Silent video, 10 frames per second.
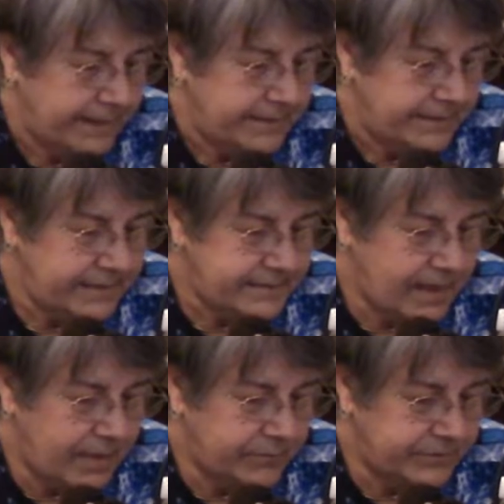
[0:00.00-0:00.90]

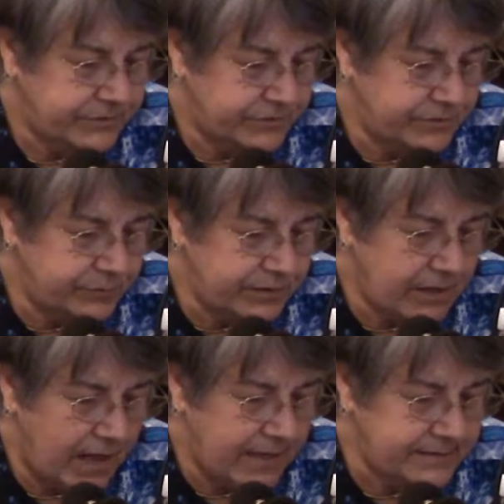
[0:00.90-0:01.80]
Nissan, which is
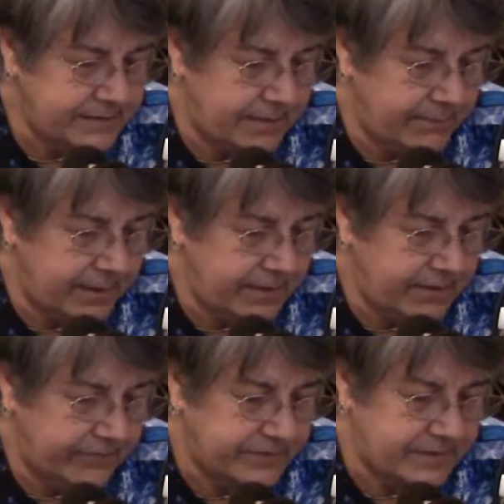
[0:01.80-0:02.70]
unionized at many
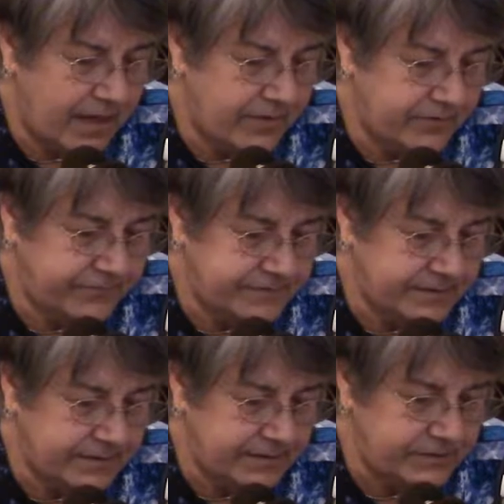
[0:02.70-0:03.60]
of its other
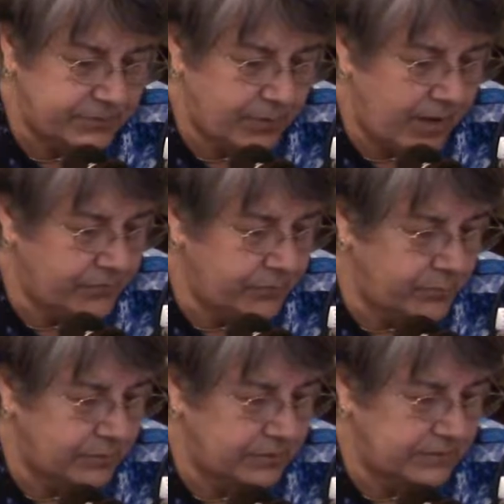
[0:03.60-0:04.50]
facilities around the
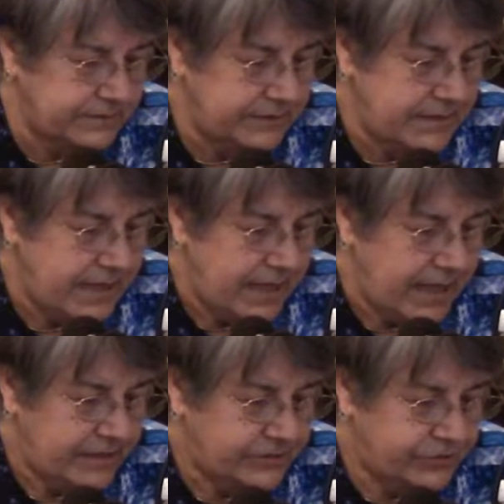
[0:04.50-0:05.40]
world,
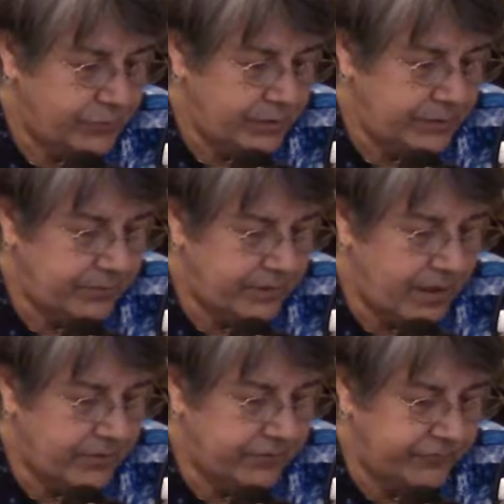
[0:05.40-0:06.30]
has joined with
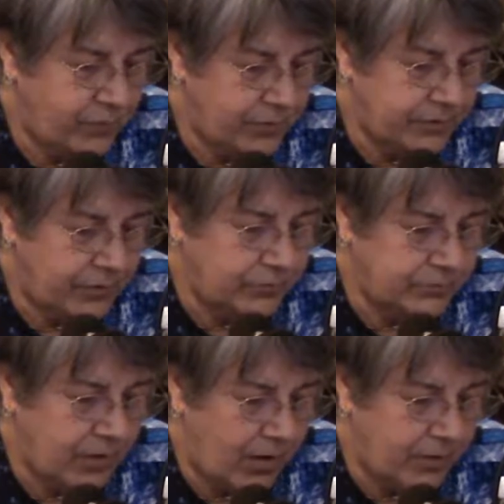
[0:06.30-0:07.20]
other
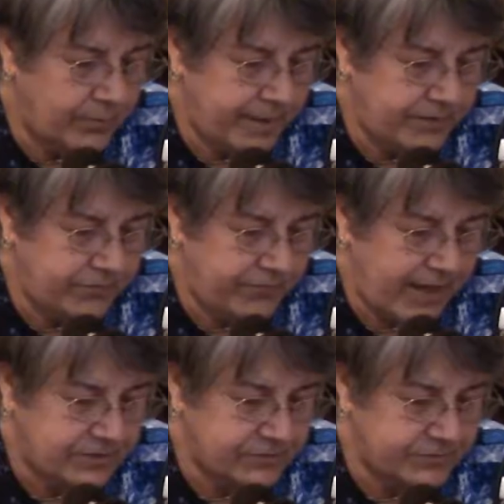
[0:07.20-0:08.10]
foreign-owned auto
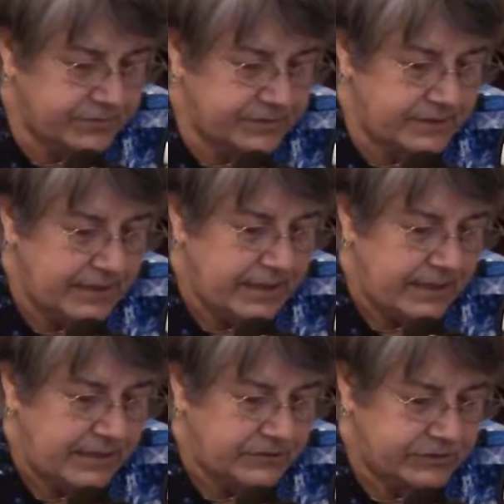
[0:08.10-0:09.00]
manufacturers
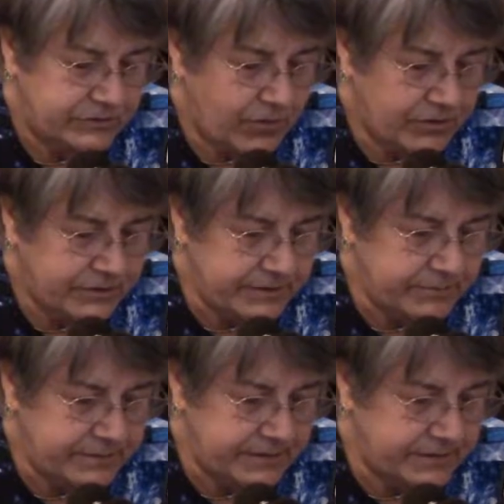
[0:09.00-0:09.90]
in staunchly
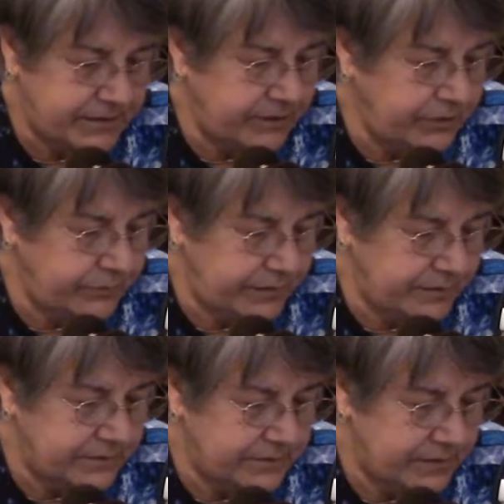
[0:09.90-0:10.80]
resisting
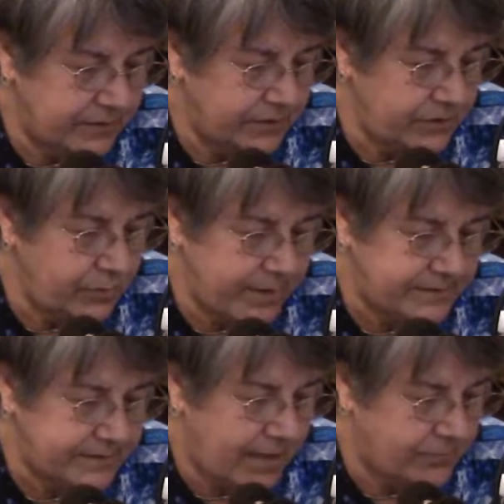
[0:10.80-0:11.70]
unions in the
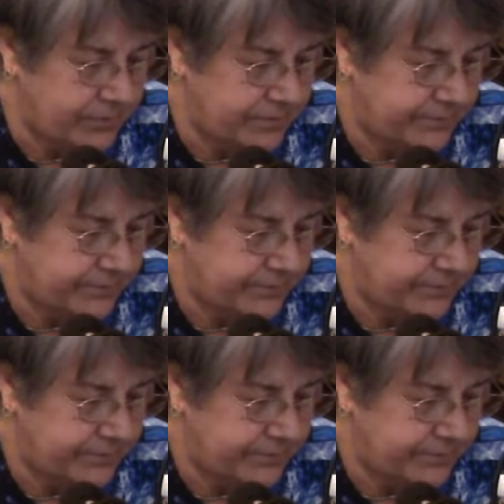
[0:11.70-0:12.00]
U.S. South.